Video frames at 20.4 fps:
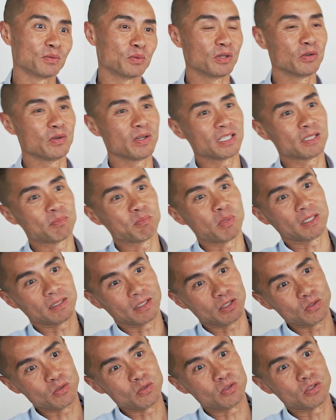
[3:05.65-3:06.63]
We don't expect a
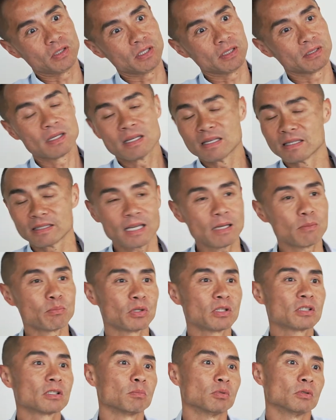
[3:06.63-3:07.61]
huge list. Same
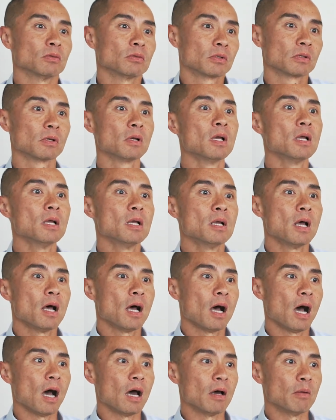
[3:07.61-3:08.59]
principles.
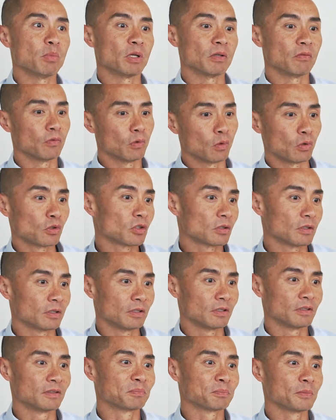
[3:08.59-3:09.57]
But
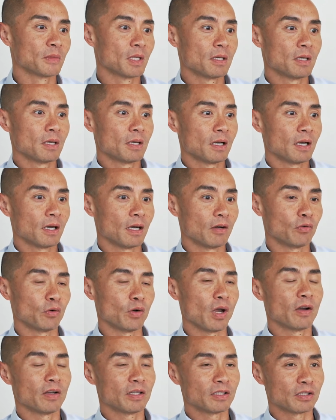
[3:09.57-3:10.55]
unfortunately, for
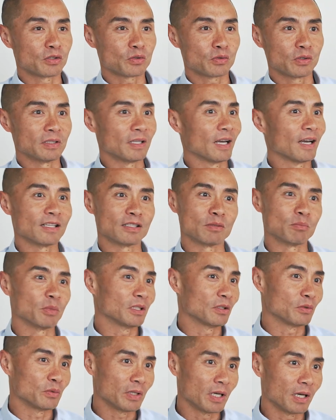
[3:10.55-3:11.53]
our industry, that hasn't
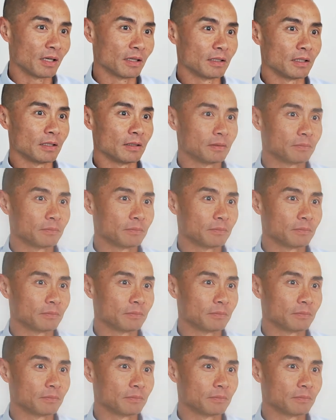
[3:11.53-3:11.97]
been the reality.